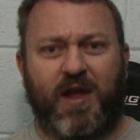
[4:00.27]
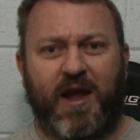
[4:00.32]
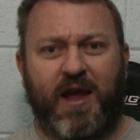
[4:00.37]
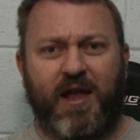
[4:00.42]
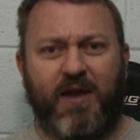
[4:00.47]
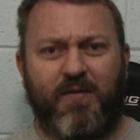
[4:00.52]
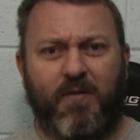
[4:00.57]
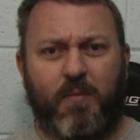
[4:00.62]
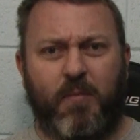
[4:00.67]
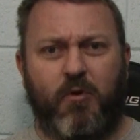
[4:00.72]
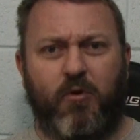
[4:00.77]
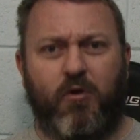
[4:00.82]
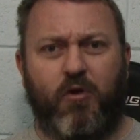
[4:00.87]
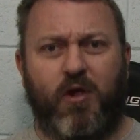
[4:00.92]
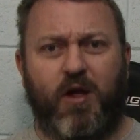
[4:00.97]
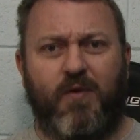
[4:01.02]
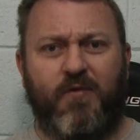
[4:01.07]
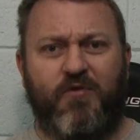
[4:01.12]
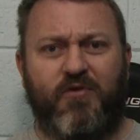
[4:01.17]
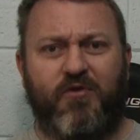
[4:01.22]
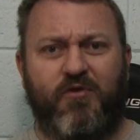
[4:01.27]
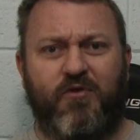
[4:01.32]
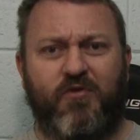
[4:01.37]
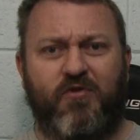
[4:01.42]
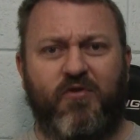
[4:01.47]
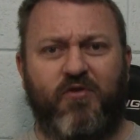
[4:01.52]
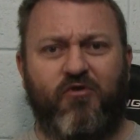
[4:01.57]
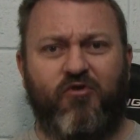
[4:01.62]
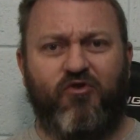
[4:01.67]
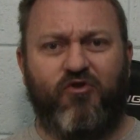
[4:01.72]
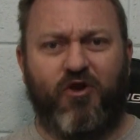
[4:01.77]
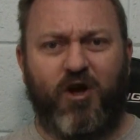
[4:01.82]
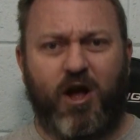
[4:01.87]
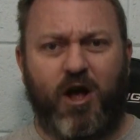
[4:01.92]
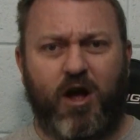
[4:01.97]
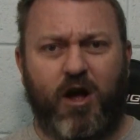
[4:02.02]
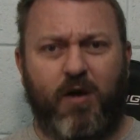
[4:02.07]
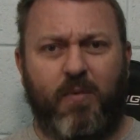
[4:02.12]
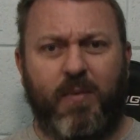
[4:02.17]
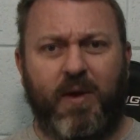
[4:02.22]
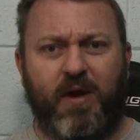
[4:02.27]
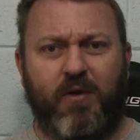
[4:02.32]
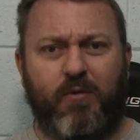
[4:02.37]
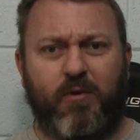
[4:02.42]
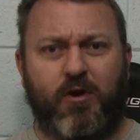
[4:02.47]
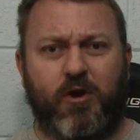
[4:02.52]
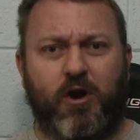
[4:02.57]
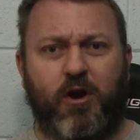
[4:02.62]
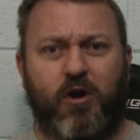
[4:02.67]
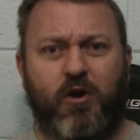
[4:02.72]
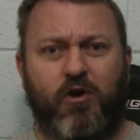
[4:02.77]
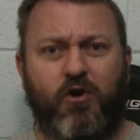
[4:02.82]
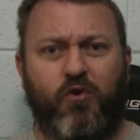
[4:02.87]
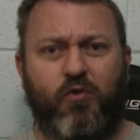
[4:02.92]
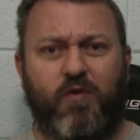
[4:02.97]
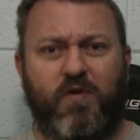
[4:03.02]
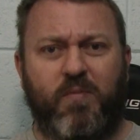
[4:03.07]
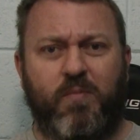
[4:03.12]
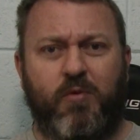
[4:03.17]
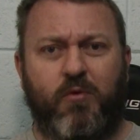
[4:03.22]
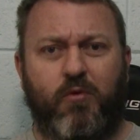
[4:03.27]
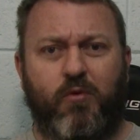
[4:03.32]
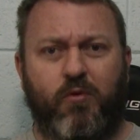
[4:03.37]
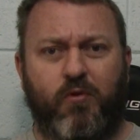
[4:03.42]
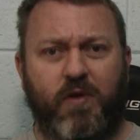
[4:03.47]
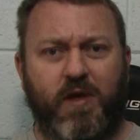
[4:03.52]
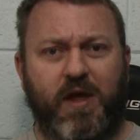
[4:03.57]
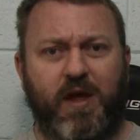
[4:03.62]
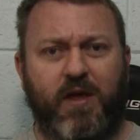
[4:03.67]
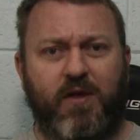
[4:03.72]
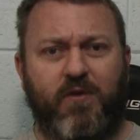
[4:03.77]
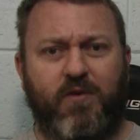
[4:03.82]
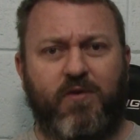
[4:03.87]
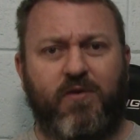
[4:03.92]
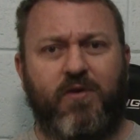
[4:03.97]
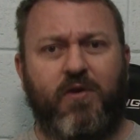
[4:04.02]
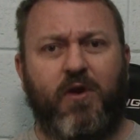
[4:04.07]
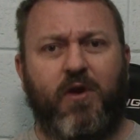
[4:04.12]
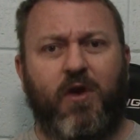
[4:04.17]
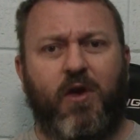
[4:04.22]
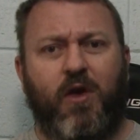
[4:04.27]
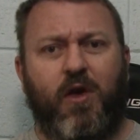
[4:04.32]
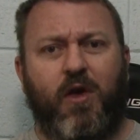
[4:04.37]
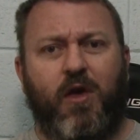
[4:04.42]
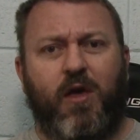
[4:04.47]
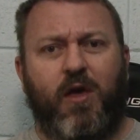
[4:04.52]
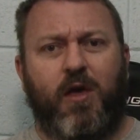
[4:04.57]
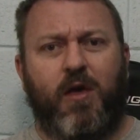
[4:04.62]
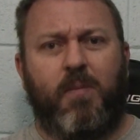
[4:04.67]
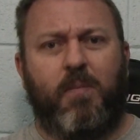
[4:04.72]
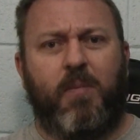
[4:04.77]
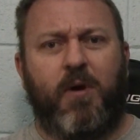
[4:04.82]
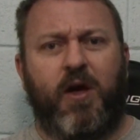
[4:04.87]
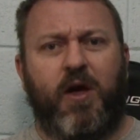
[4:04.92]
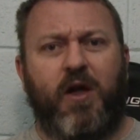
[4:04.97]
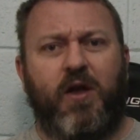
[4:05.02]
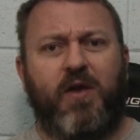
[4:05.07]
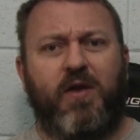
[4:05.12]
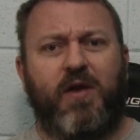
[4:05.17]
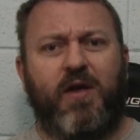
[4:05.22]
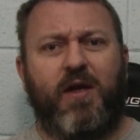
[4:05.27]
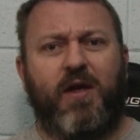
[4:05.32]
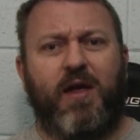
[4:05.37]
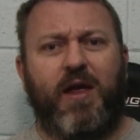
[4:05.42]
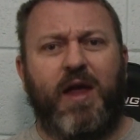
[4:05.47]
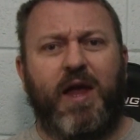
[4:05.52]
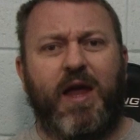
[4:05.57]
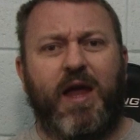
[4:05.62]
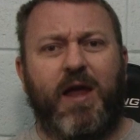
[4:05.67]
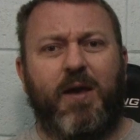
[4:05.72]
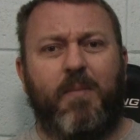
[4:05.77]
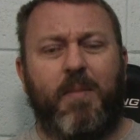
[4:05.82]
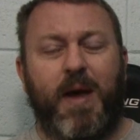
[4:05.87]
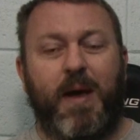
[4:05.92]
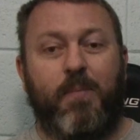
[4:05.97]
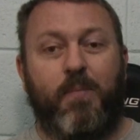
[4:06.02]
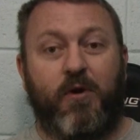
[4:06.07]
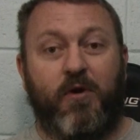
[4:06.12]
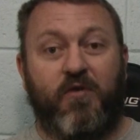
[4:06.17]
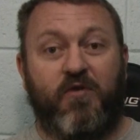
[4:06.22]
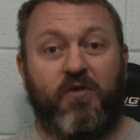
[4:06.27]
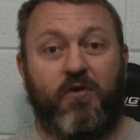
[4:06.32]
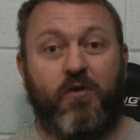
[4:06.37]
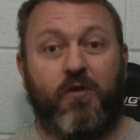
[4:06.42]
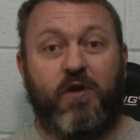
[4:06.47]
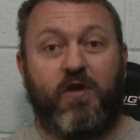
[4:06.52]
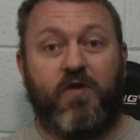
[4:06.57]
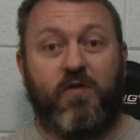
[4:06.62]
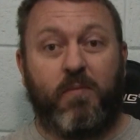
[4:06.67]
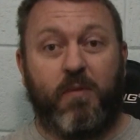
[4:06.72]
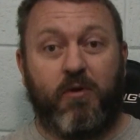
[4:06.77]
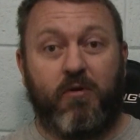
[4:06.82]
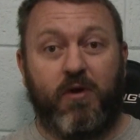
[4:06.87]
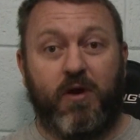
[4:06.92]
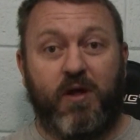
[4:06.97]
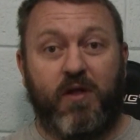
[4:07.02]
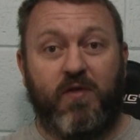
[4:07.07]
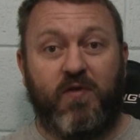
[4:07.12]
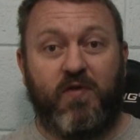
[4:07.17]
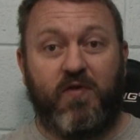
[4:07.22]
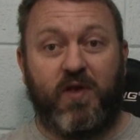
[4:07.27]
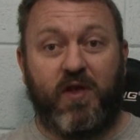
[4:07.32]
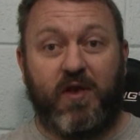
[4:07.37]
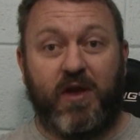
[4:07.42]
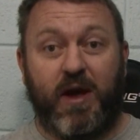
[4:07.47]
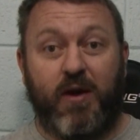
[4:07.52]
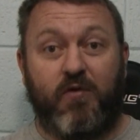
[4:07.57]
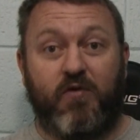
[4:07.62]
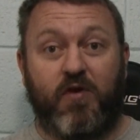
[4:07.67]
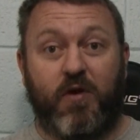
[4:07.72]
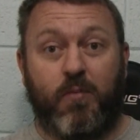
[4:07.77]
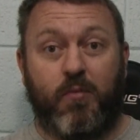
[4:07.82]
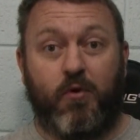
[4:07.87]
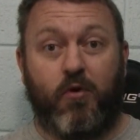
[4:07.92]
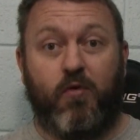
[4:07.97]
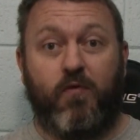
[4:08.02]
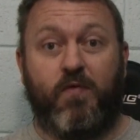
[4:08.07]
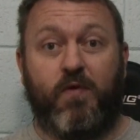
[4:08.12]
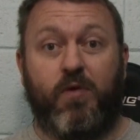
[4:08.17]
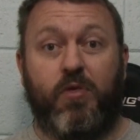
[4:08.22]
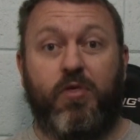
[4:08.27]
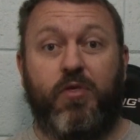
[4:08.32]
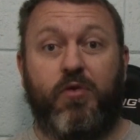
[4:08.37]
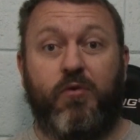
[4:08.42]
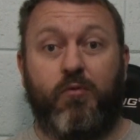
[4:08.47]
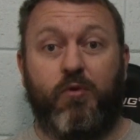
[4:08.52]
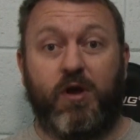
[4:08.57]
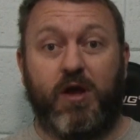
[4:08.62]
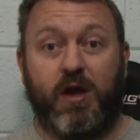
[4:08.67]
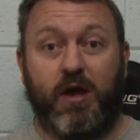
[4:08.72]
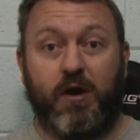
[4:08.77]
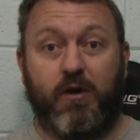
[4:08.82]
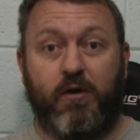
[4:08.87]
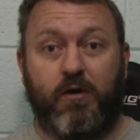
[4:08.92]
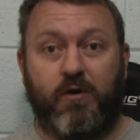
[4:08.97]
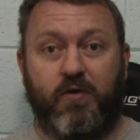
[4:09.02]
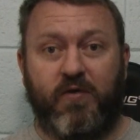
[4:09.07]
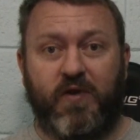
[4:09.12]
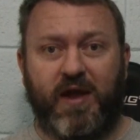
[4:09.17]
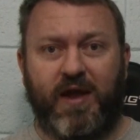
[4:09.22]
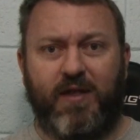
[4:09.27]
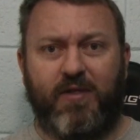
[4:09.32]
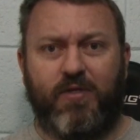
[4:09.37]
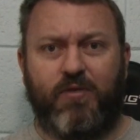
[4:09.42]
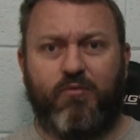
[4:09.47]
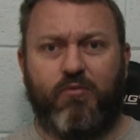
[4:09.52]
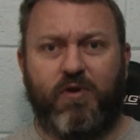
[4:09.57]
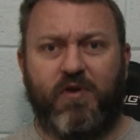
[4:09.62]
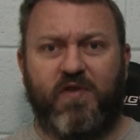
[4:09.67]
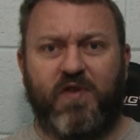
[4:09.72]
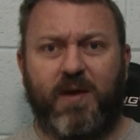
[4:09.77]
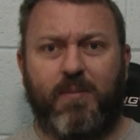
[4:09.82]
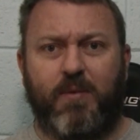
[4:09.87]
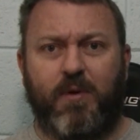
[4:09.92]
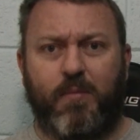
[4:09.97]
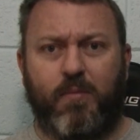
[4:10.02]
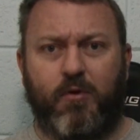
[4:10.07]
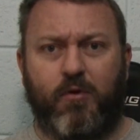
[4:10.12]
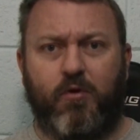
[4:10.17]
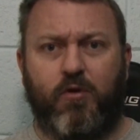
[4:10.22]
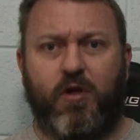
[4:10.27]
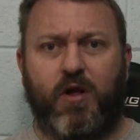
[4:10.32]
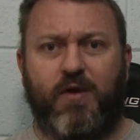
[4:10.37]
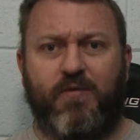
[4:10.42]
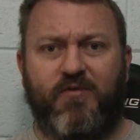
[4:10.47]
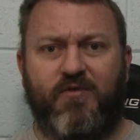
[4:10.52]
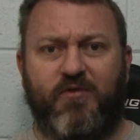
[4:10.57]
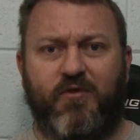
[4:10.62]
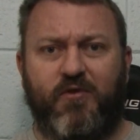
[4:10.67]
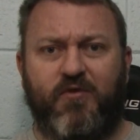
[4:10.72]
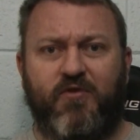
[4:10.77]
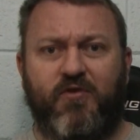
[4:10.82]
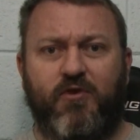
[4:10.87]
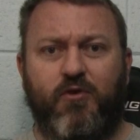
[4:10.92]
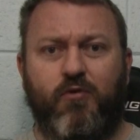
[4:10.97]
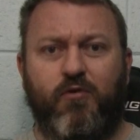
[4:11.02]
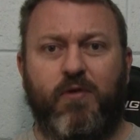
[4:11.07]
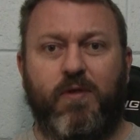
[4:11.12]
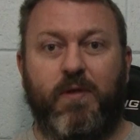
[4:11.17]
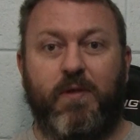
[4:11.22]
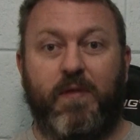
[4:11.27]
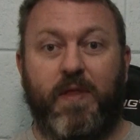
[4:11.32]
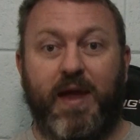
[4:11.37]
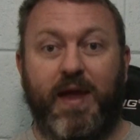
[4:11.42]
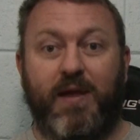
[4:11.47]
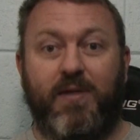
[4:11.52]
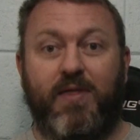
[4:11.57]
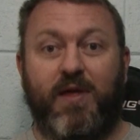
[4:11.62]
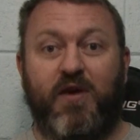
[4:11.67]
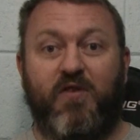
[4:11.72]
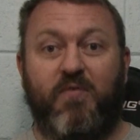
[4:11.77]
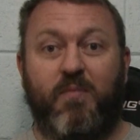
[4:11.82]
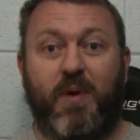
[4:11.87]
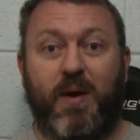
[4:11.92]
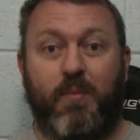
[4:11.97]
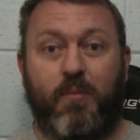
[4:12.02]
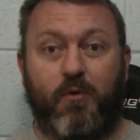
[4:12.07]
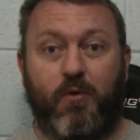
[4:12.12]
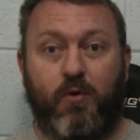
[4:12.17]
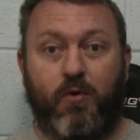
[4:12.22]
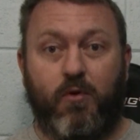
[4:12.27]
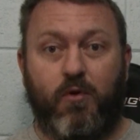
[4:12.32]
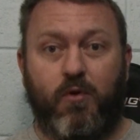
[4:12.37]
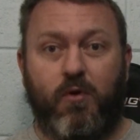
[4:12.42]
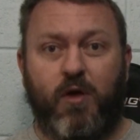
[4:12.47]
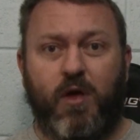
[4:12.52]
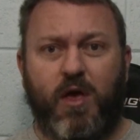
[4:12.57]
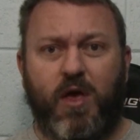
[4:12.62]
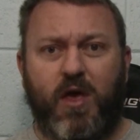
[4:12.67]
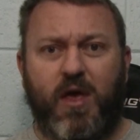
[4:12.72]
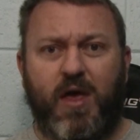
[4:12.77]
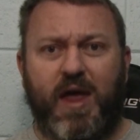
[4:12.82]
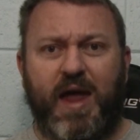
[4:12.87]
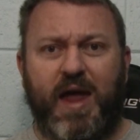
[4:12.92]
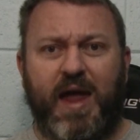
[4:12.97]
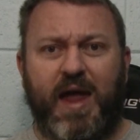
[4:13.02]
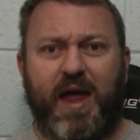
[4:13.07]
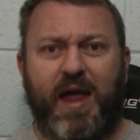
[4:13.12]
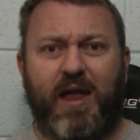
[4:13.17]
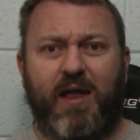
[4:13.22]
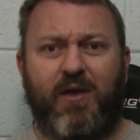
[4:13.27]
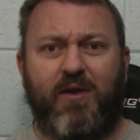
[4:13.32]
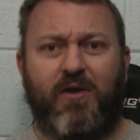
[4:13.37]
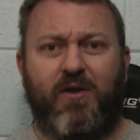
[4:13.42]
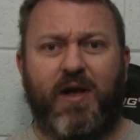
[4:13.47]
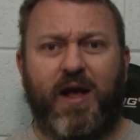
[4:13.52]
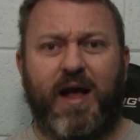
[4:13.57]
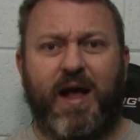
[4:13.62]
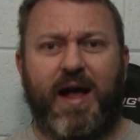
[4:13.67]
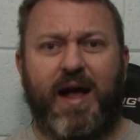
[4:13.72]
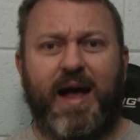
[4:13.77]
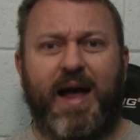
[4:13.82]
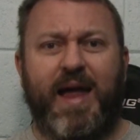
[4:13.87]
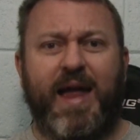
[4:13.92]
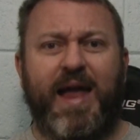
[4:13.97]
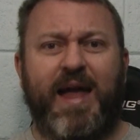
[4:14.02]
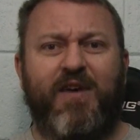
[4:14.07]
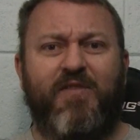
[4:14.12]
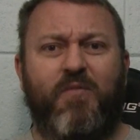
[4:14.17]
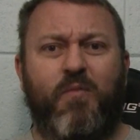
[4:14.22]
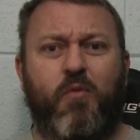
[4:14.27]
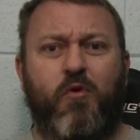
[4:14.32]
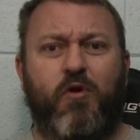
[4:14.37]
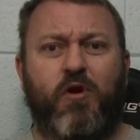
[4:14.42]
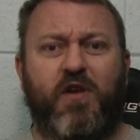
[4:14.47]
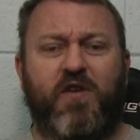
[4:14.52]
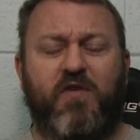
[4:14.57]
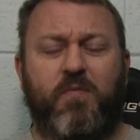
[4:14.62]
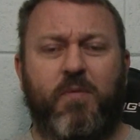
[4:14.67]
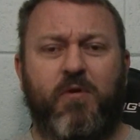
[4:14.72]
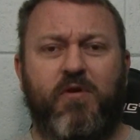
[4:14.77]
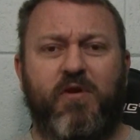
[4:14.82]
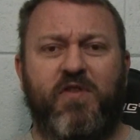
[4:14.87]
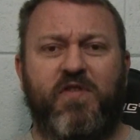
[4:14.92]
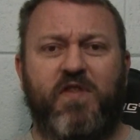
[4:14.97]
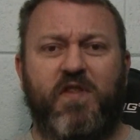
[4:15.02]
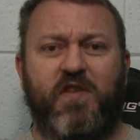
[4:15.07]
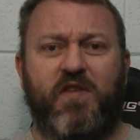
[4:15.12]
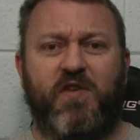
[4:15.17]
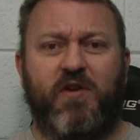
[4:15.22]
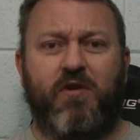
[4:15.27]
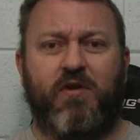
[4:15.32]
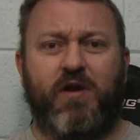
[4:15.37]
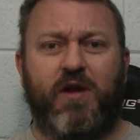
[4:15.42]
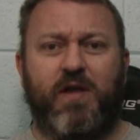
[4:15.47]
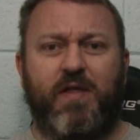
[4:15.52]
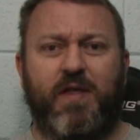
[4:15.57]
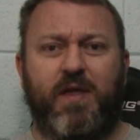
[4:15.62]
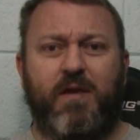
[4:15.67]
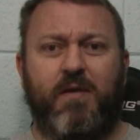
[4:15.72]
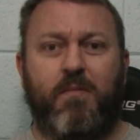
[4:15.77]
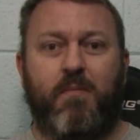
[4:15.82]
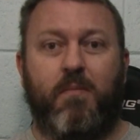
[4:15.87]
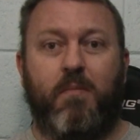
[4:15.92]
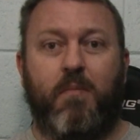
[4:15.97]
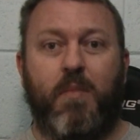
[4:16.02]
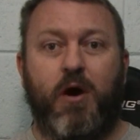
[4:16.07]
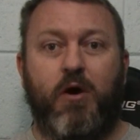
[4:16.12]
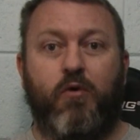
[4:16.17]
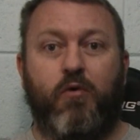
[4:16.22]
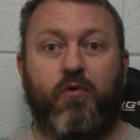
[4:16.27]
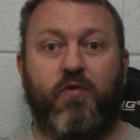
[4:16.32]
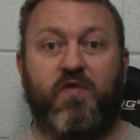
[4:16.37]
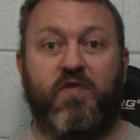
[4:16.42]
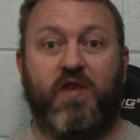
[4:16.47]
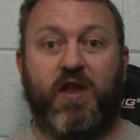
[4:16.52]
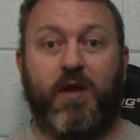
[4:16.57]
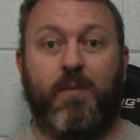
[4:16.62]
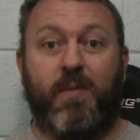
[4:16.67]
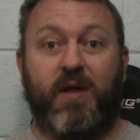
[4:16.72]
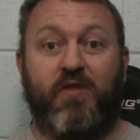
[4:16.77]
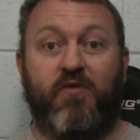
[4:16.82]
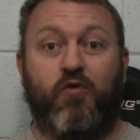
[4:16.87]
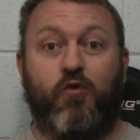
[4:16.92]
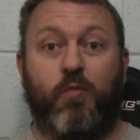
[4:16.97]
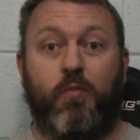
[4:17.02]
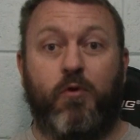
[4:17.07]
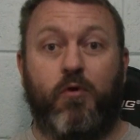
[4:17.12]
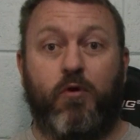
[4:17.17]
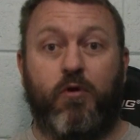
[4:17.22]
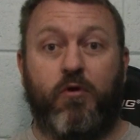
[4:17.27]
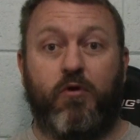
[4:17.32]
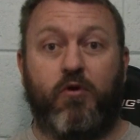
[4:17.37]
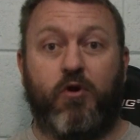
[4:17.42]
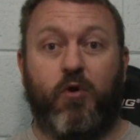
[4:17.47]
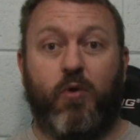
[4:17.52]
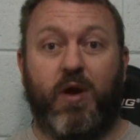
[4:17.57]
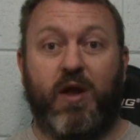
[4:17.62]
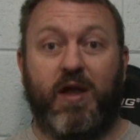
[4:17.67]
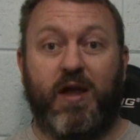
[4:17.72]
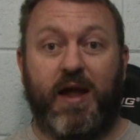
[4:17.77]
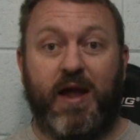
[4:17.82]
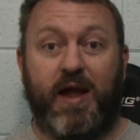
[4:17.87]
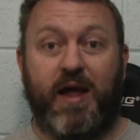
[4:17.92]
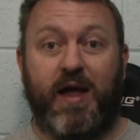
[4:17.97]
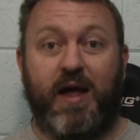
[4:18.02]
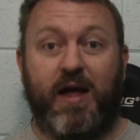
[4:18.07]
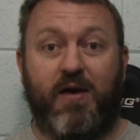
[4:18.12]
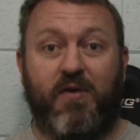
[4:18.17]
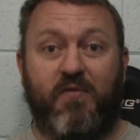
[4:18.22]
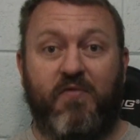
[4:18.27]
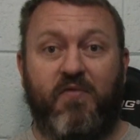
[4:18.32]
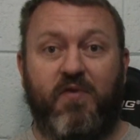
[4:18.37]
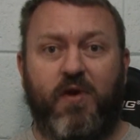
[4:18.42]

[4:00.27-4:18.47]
kind of a parole officer's job in regard to his parolees. But in my personal experience, and I was on parole for three years, I had three separate parole officers due to the length of my parole, and I have more experience in this area than most inmates who parole are going to have.